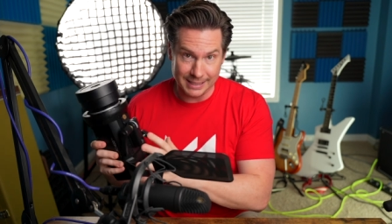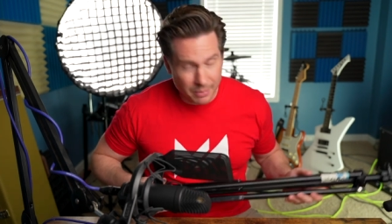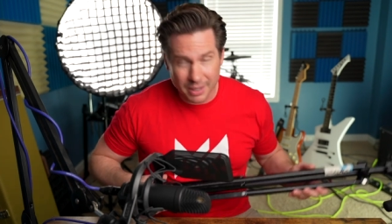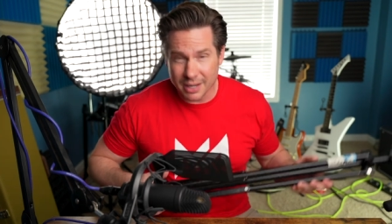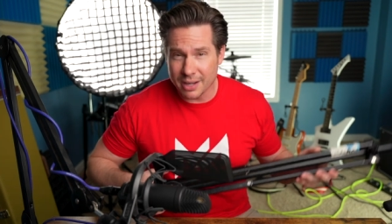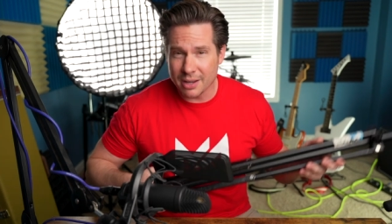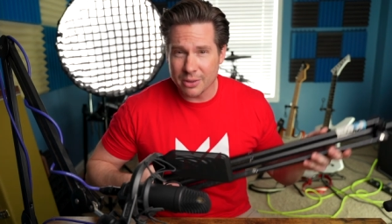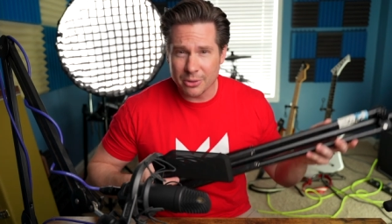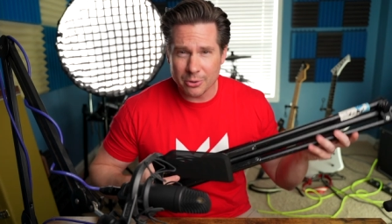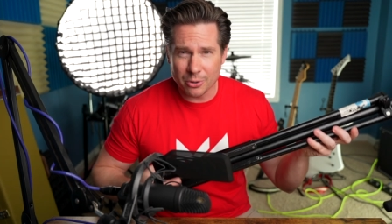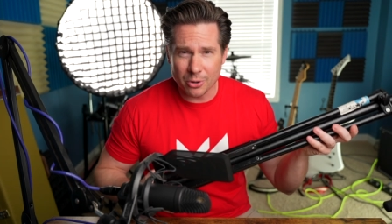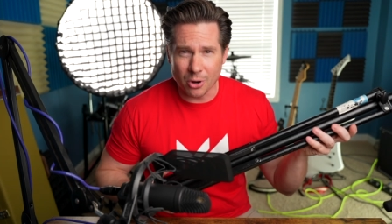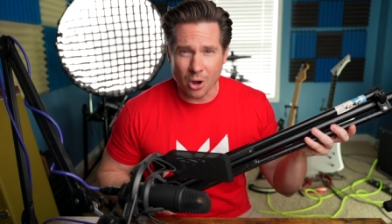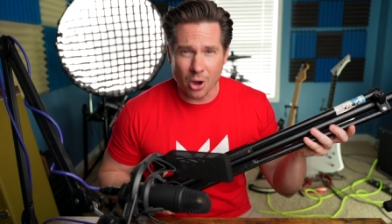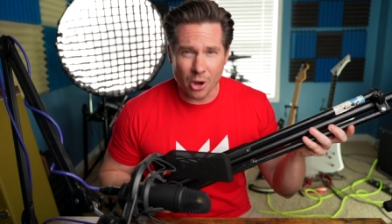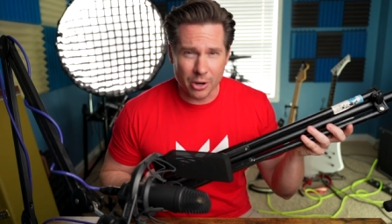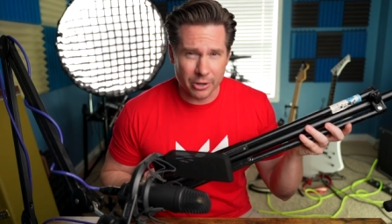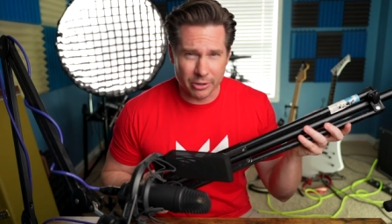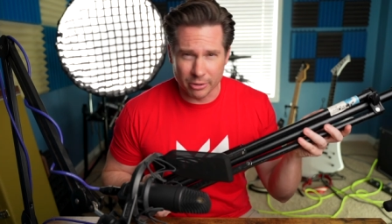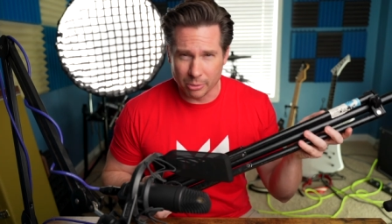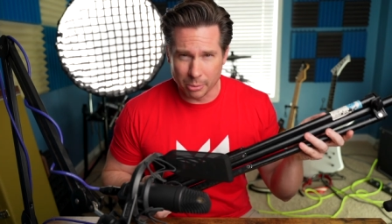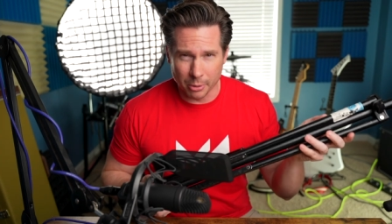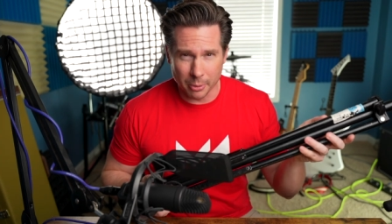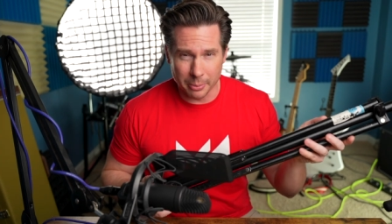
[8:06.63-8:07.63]
My my other
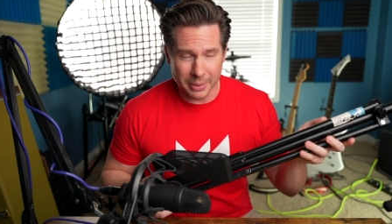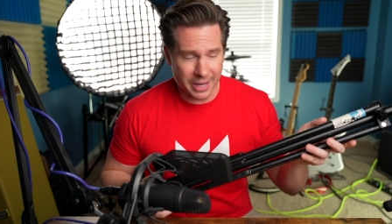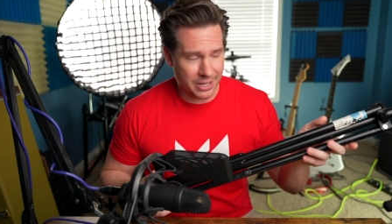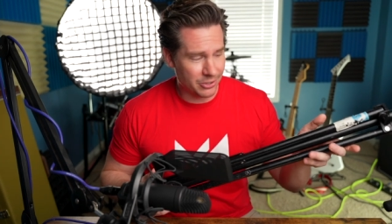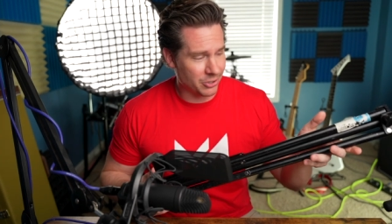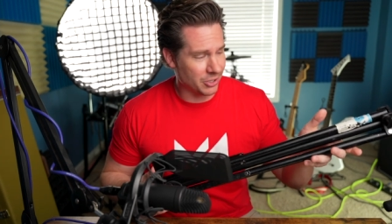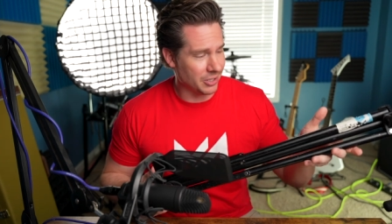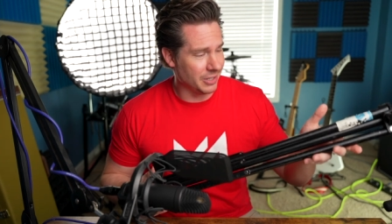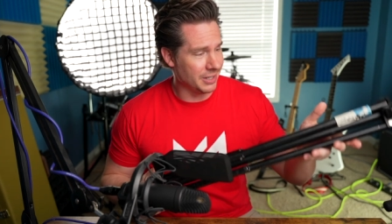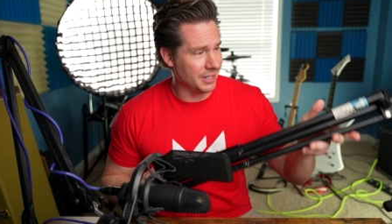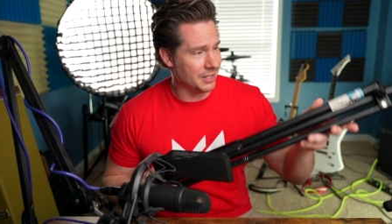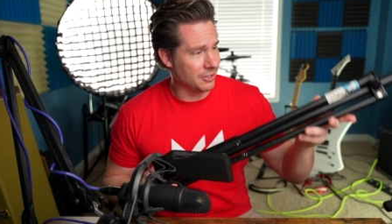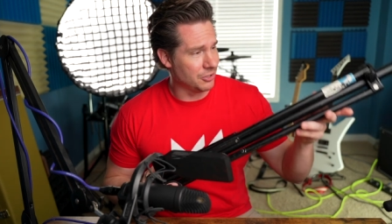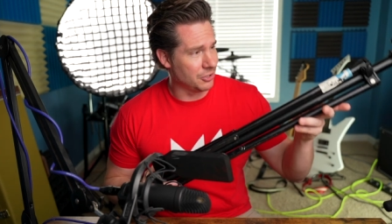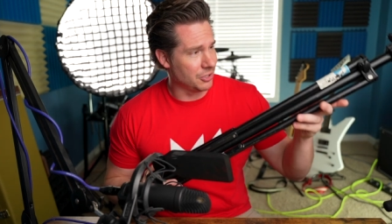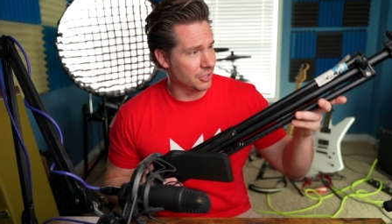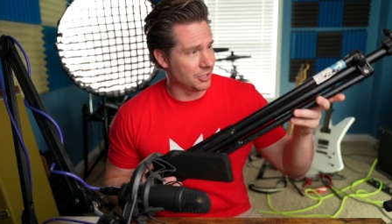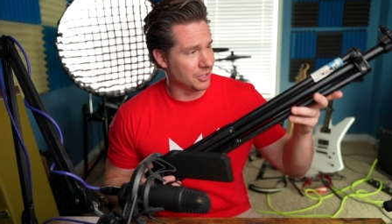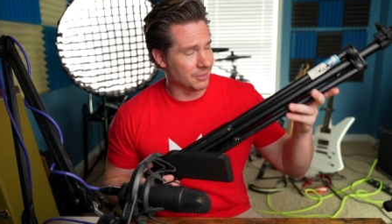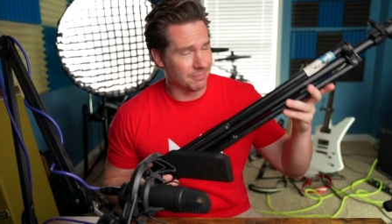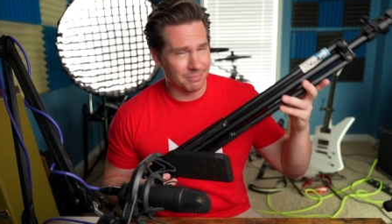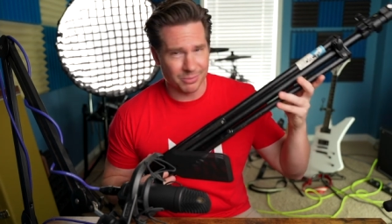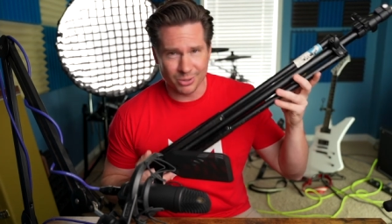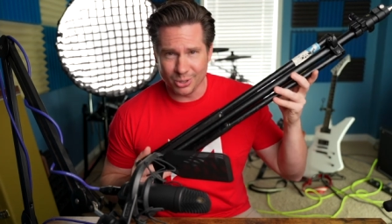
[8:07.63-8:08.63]
honorable mention is
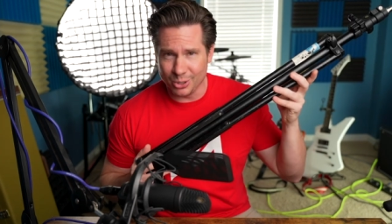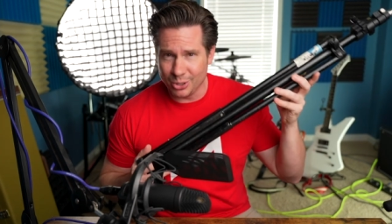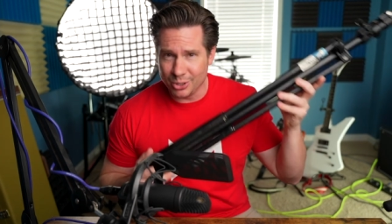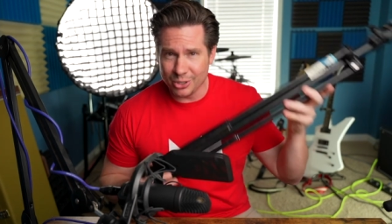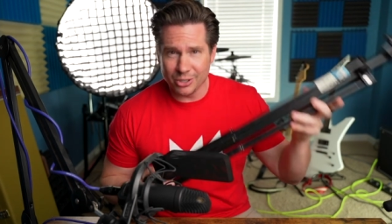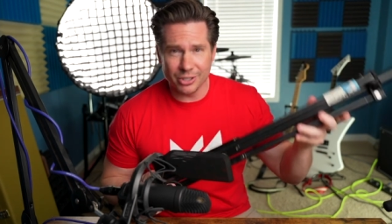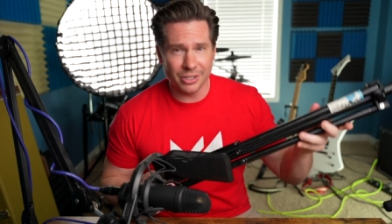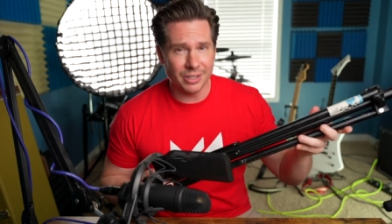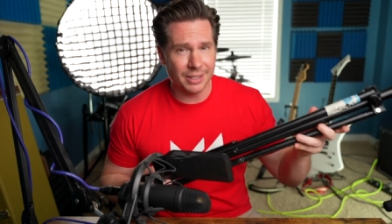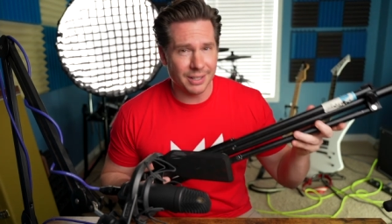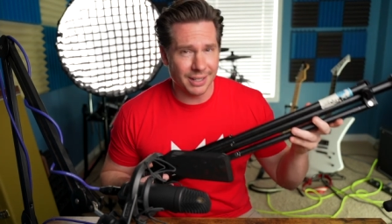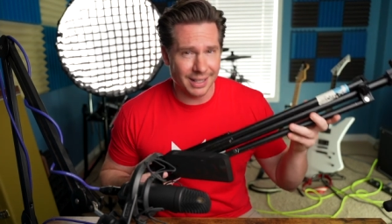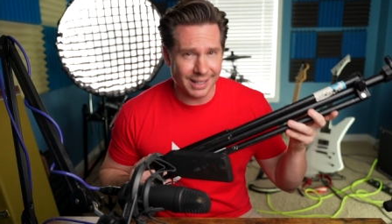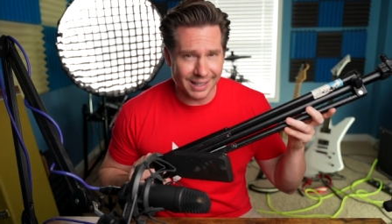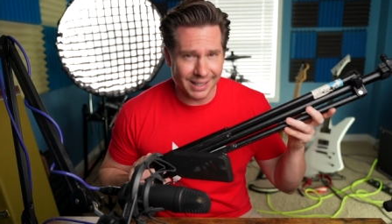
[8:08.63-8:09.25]
just good